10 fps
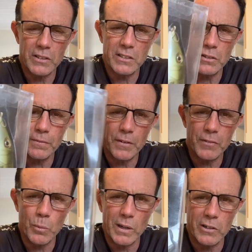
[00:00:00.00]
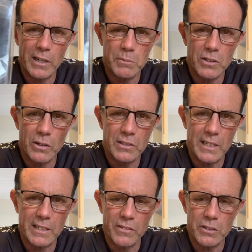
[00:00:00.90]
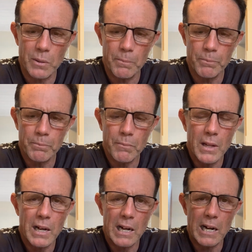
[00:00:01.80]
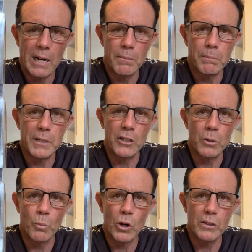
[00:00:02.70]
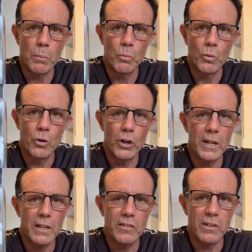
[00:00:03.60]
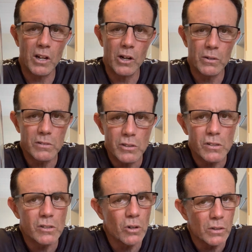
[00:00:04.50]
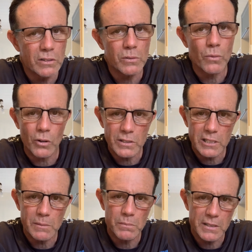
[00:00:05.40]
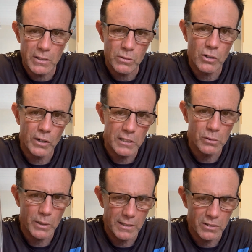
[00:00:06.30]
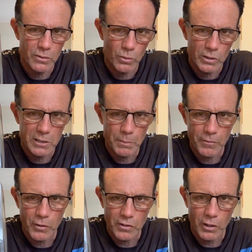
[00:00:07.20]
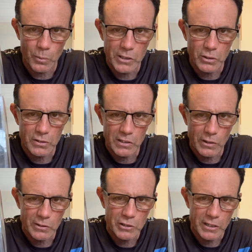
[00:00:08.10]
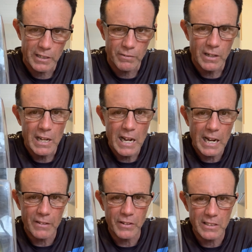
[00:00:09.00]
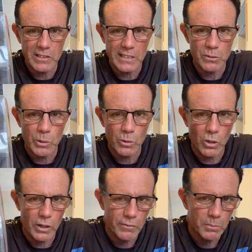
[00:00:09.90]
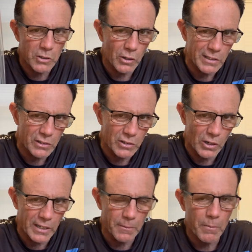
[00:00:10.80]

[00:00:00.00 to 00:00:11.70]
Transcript: These are a 51 gram slow sinker, this one. But you can work them really slow, just constant rod tip, little tiny tweaks to the rod tip if you so wish, or a slow retrieve. And these things will glide from side to side.